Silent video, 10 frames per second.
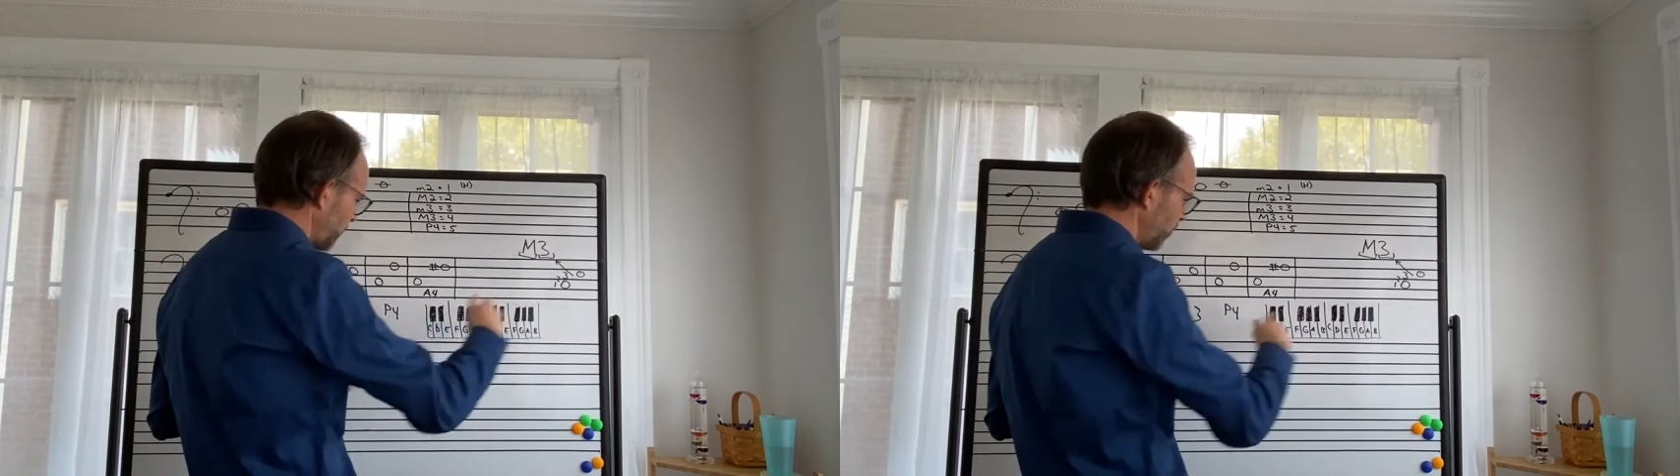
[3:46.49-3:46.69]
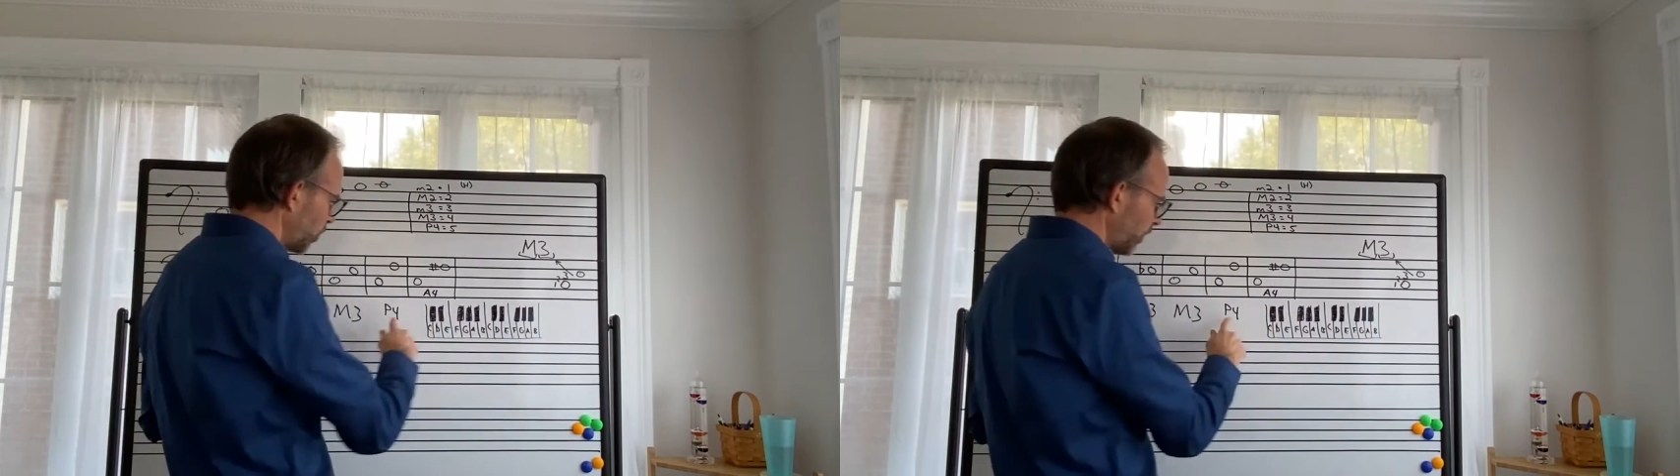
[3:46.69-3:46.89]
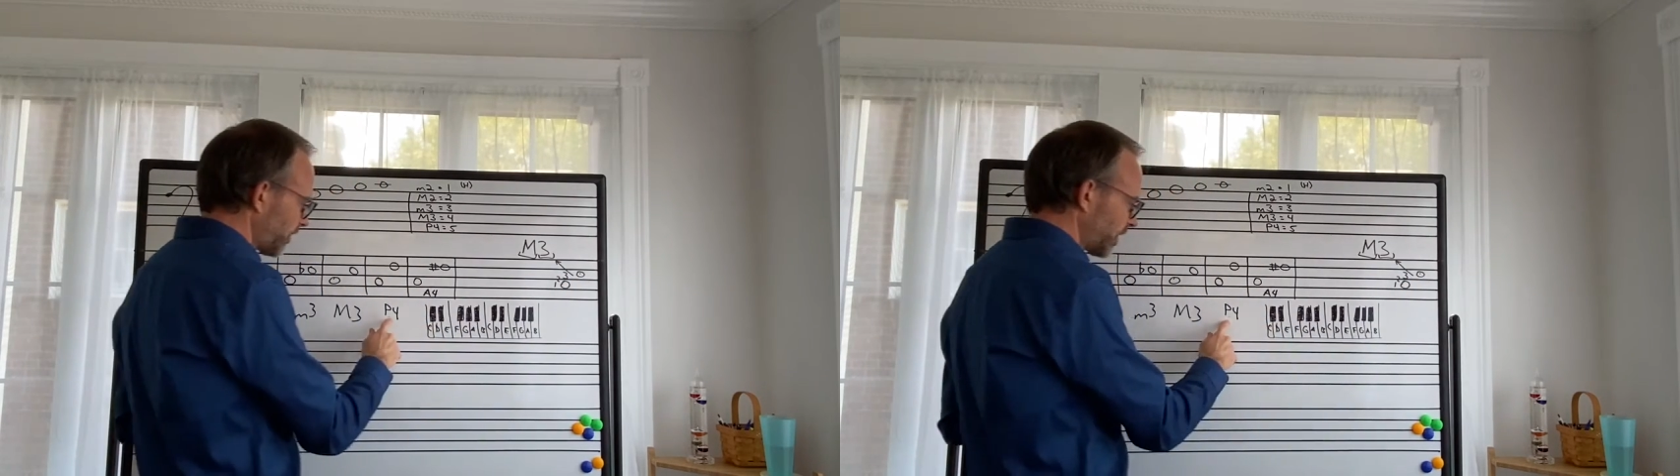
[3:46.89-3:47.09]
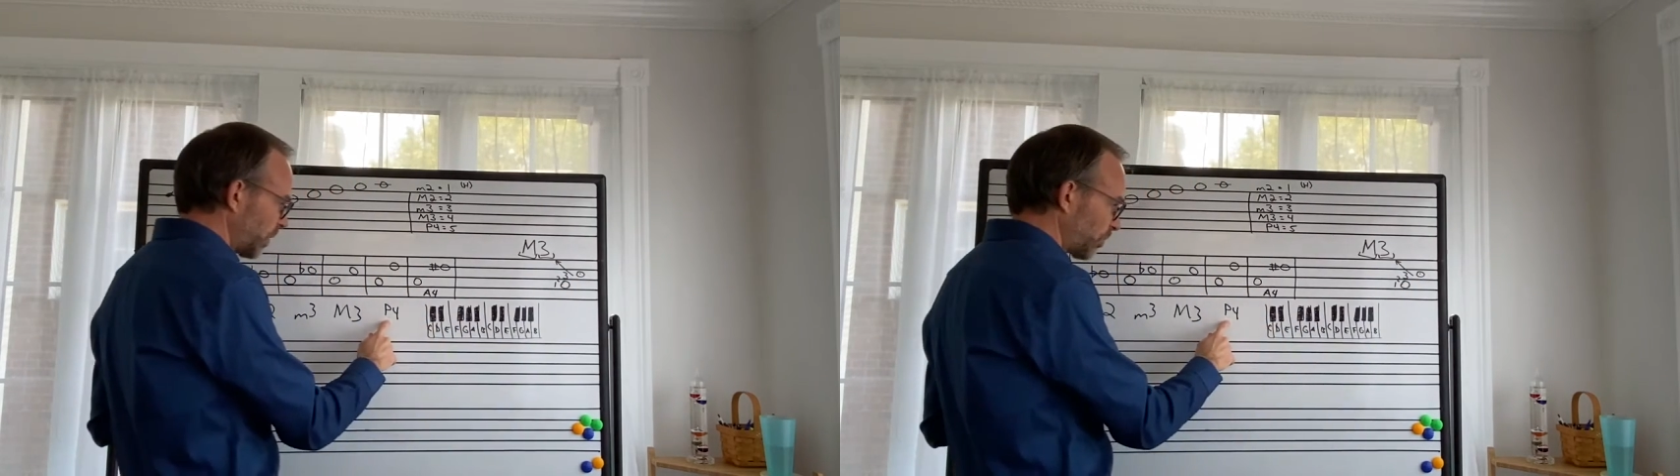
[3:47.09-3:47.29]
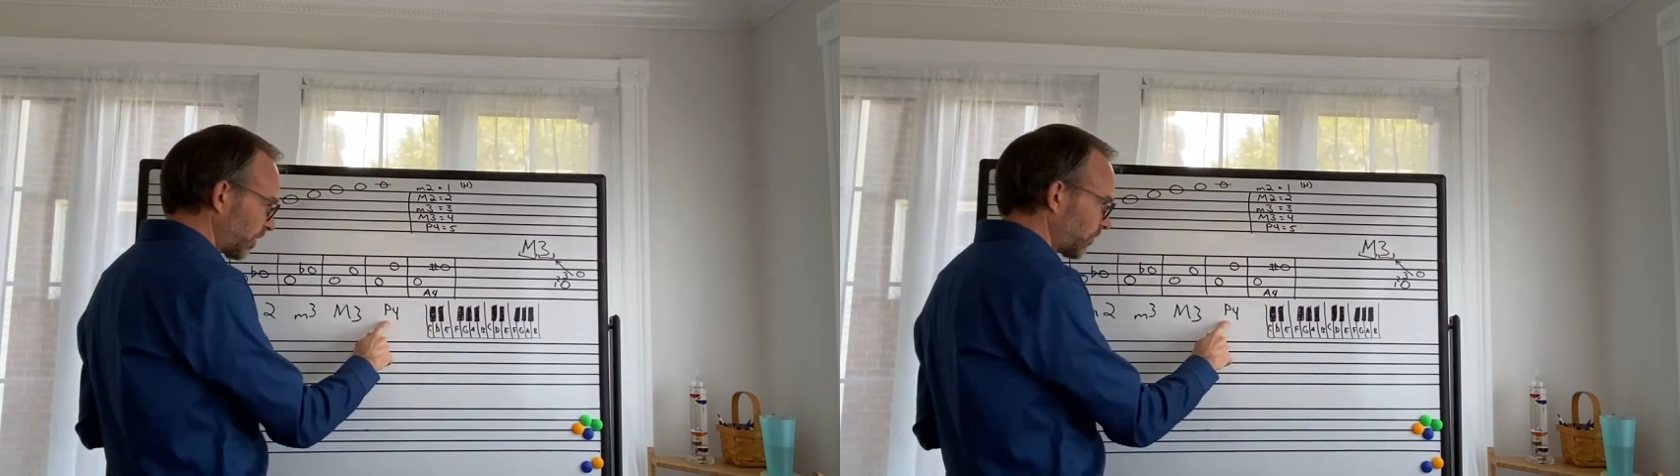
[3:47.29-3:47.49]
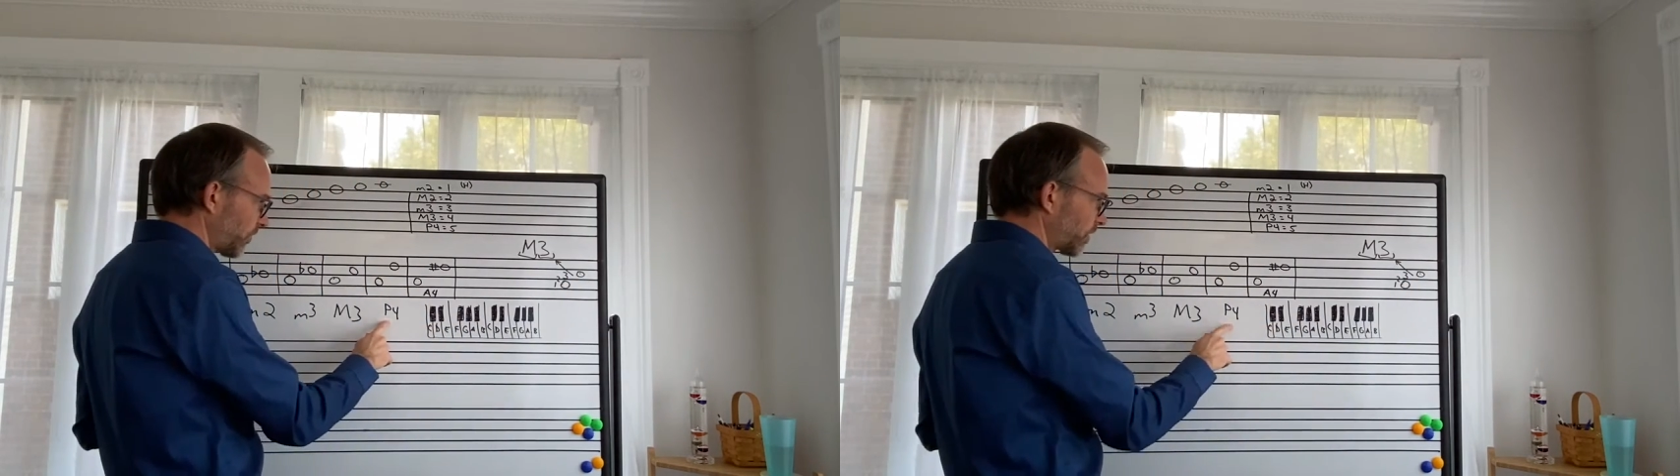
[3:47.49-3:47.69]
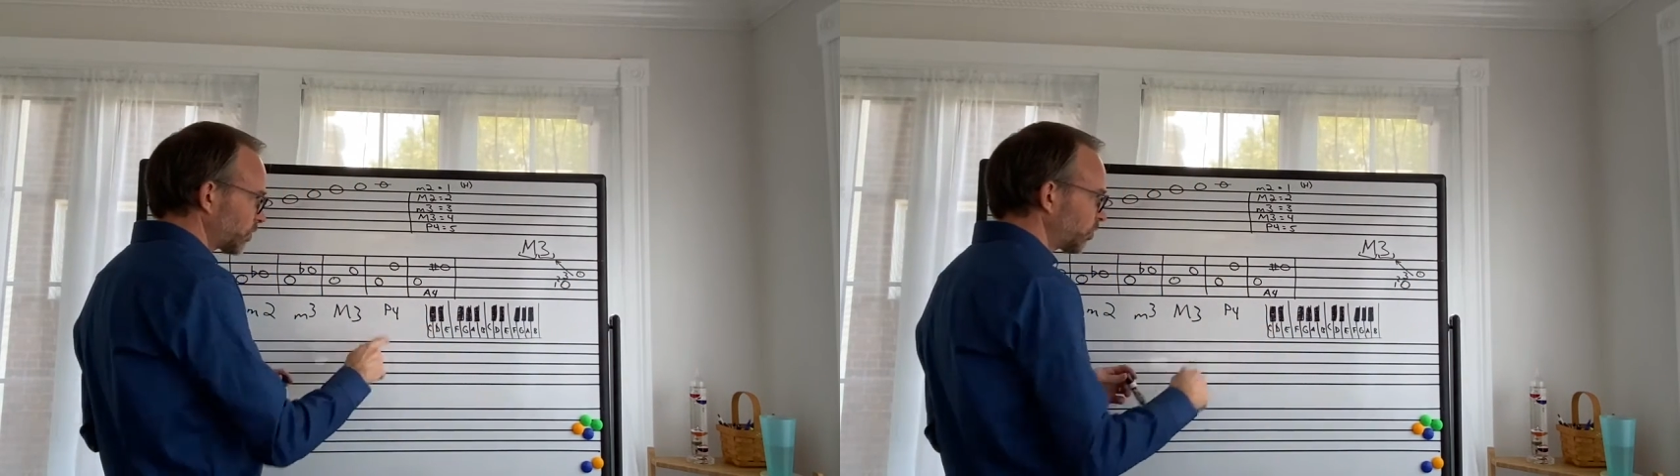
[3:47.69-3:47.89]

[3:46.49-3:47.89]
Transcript: more than a perfect